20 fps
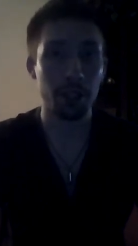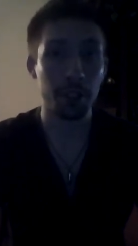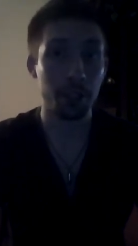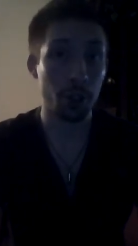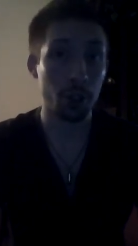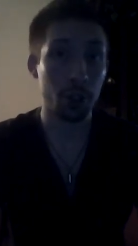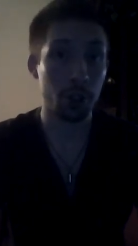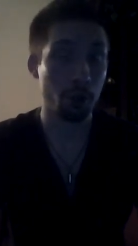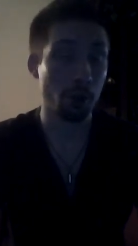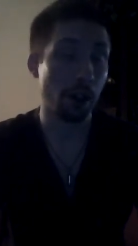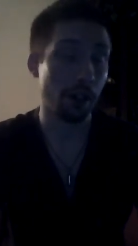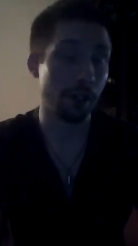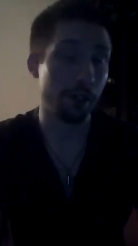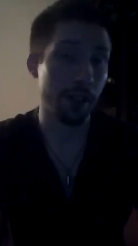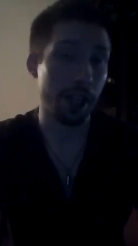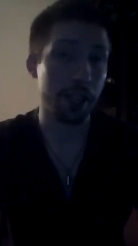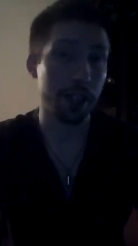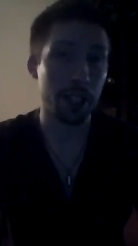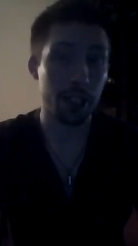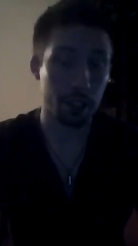the 2 square
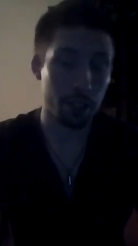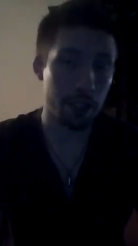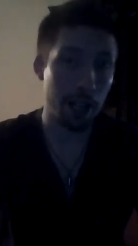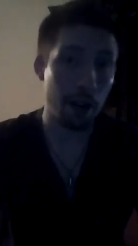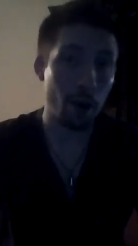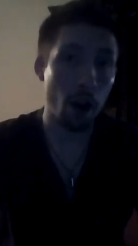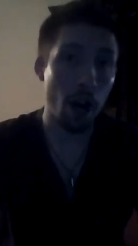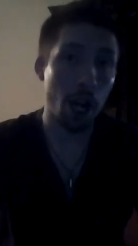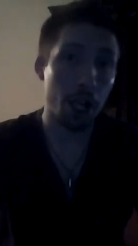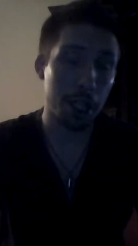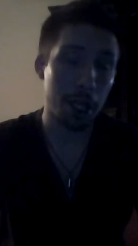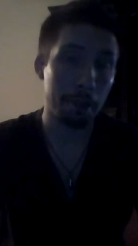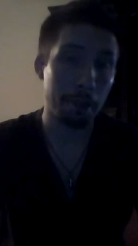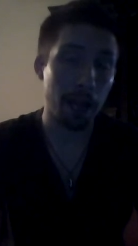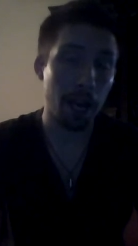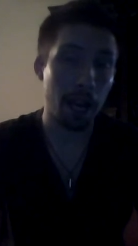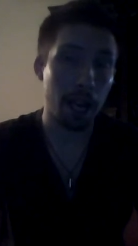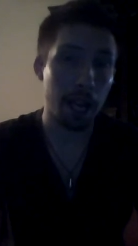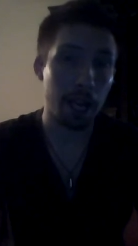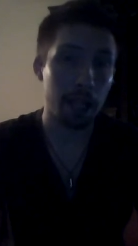feet that you're now
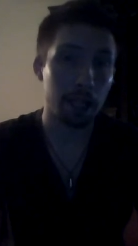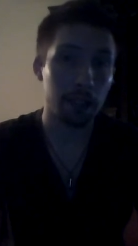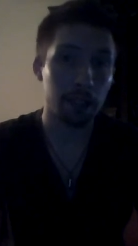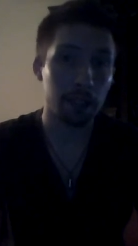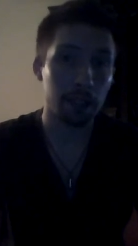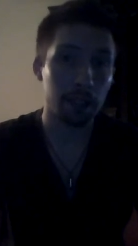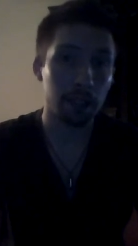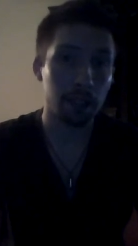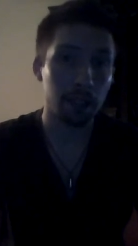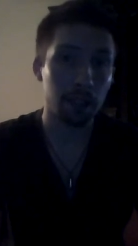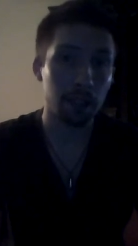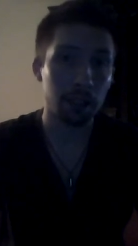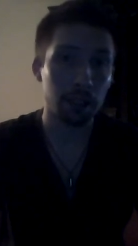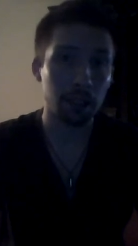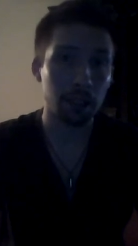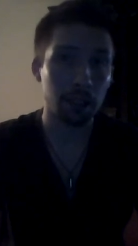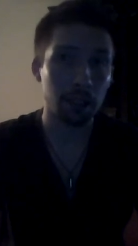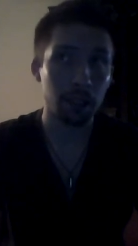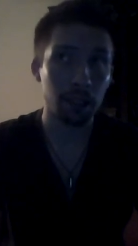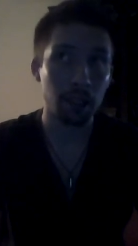occupying,
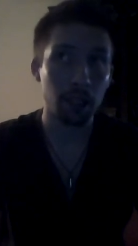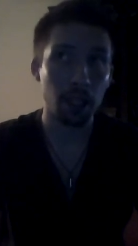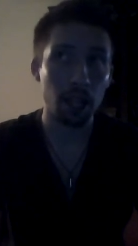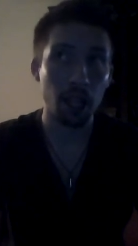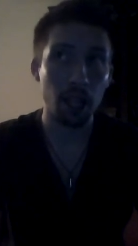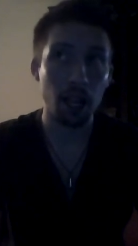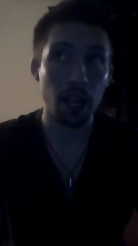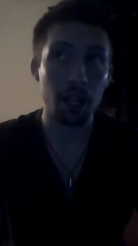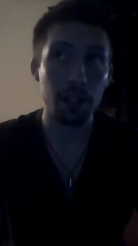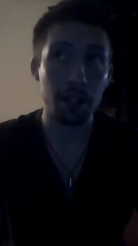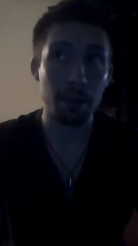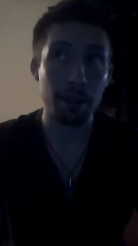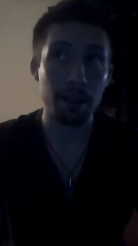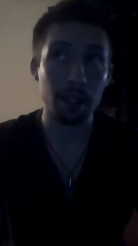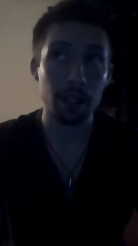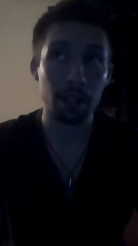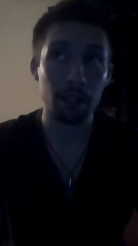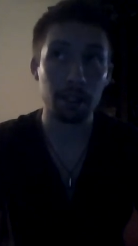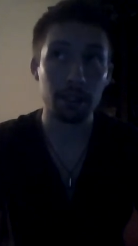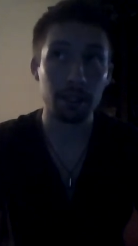you
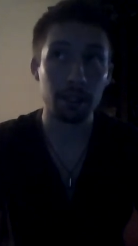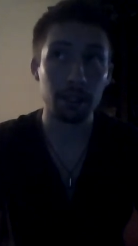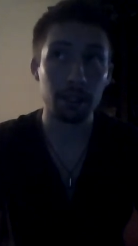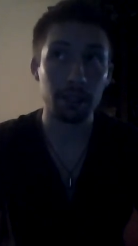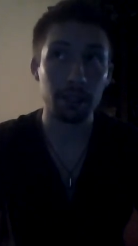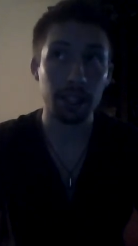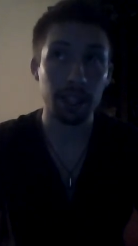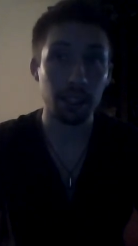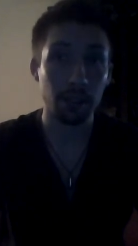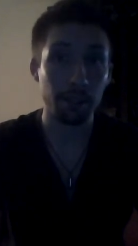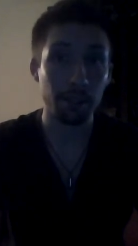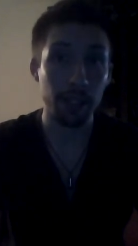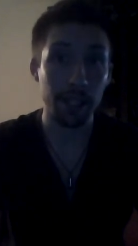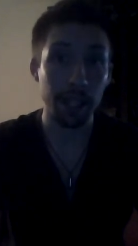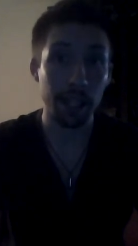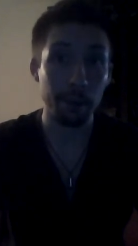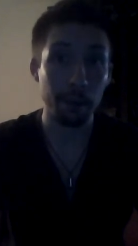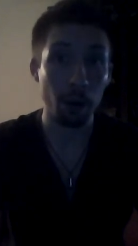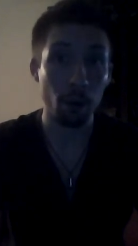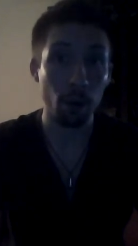better get the fuck
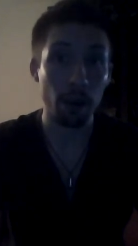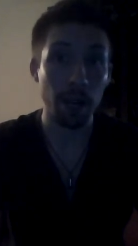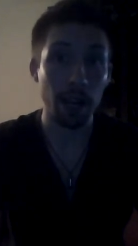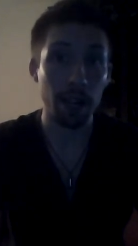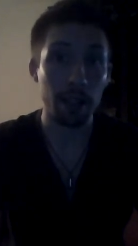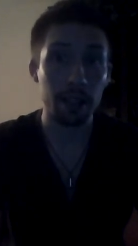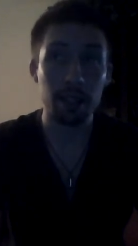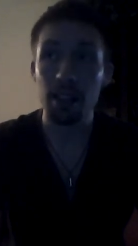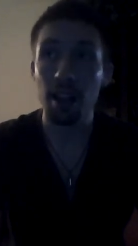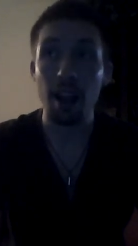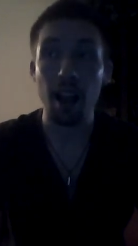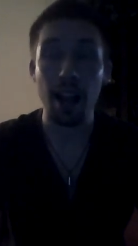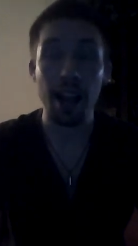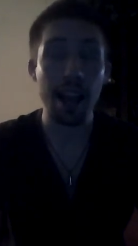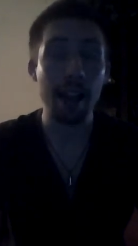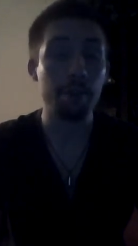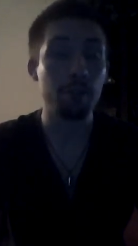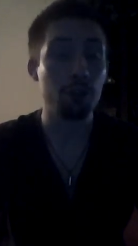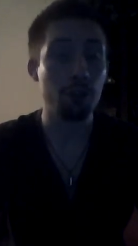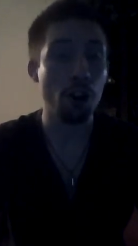out of my way. I
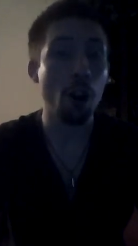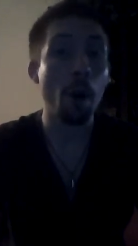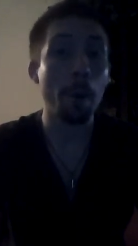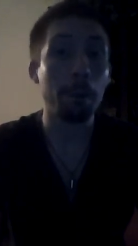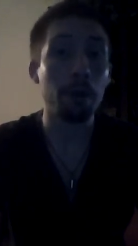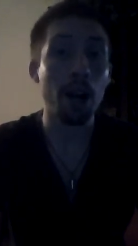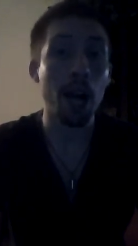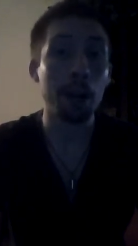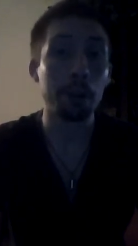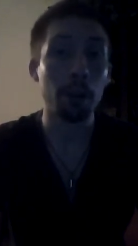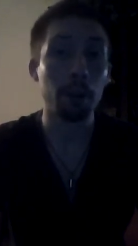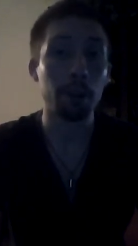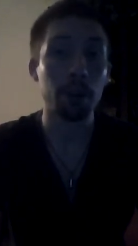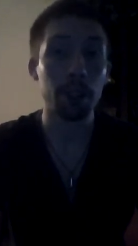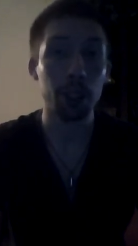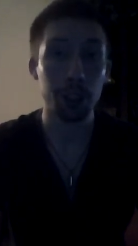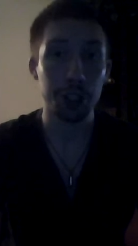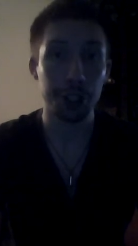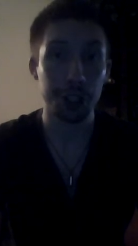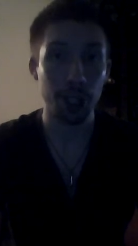have no problem
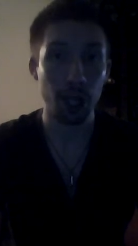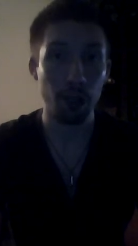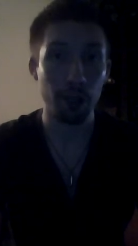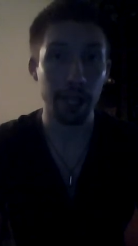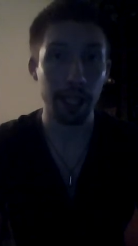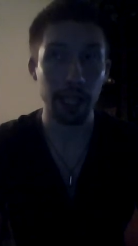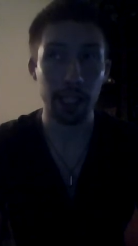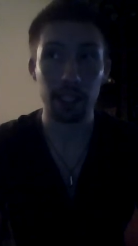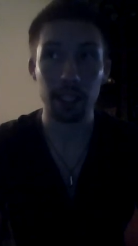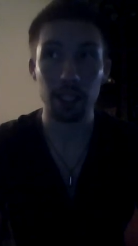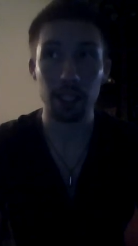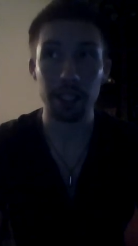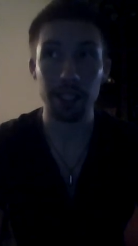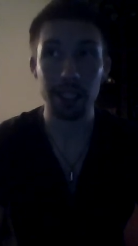sharing,